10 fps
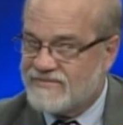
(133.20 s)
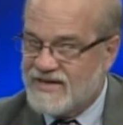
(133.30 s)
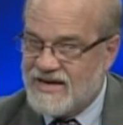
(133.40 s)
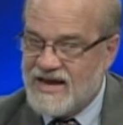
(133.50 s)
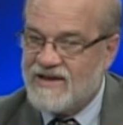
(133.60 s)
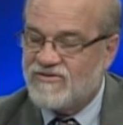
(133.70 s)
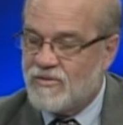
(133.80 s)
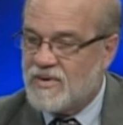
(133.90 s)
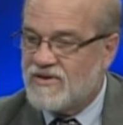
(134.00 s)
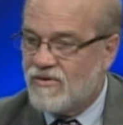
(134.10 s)
that needs
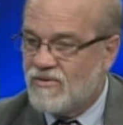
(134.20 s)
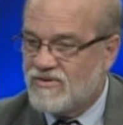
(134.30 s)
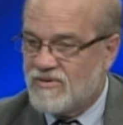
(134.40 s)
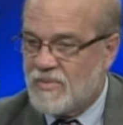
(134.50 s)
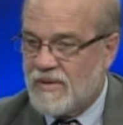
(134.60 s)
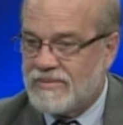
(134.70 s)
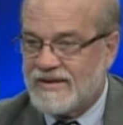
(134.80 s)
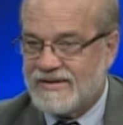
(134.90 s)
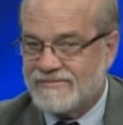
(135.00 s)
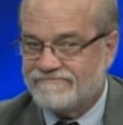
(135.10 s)
to be told to the
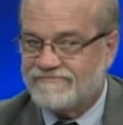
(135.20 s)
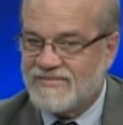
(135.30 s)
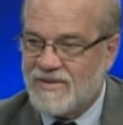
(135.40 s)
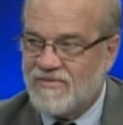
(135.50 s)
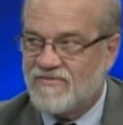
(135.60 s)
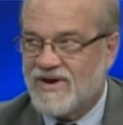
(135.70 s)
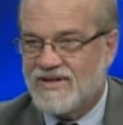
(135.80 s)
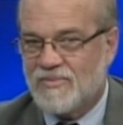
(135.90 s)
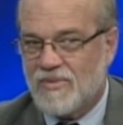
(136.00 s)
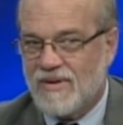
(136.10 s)
public, and I'm
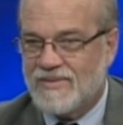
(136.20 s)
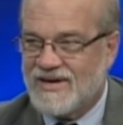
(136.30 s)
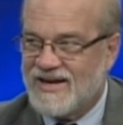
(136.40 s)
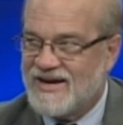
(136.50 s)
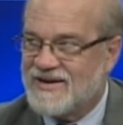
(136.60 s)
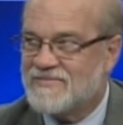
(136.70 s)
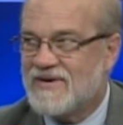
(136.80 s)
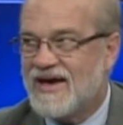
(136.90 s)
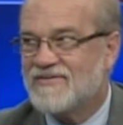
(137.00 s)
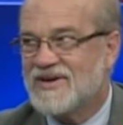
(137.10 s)
afraid they're probably going to end up
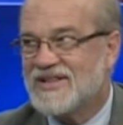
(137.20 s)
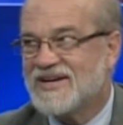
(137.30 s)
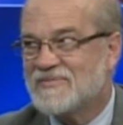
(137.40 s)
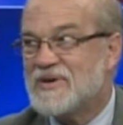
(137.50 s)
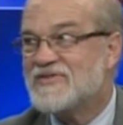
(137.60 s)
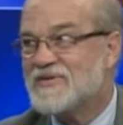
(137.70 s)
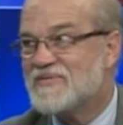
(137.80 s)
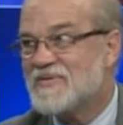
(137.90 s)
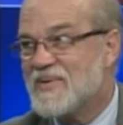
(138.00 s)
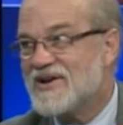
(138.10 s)
having a little
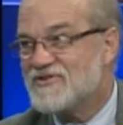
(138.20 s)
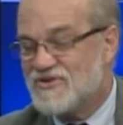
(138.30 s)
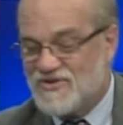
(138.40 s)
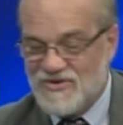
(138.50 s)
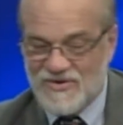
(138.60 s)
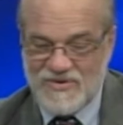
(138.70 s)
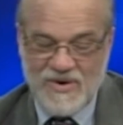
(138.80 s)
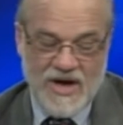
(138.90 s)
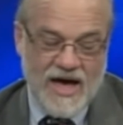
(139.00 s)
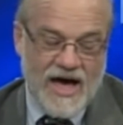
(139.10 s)
misinformation too.
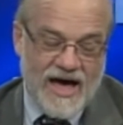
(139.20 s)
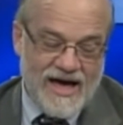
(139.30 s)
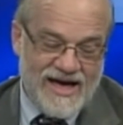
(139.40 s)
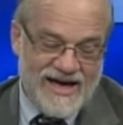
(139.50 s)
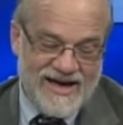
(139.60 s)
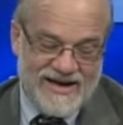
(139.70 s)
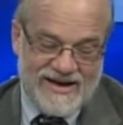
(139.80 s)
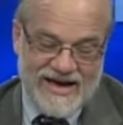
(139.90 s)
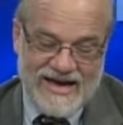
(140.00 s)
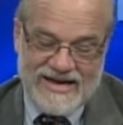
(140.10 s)

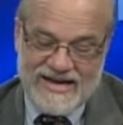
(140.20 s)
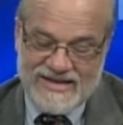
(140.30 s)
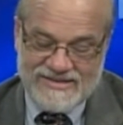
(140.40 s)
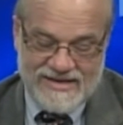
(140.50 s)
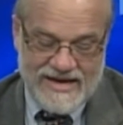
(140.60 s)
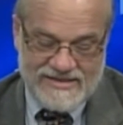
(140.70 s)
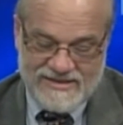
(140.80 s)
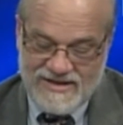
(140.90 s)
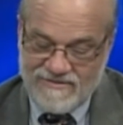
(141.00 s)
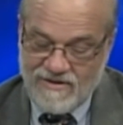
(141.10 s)
It's
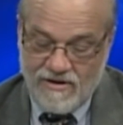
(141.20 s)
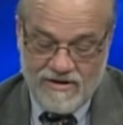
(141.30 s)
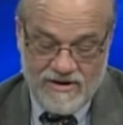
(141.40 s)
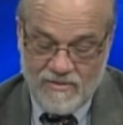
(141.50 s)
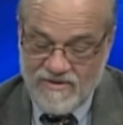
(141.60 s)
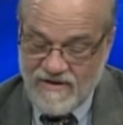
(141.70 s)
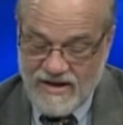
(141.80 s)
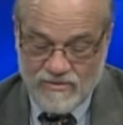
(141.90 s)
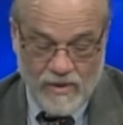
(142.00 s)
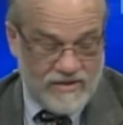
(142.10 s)
a tough call. You know, we've
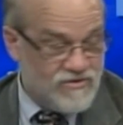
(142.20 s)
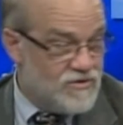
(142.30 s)
had, what,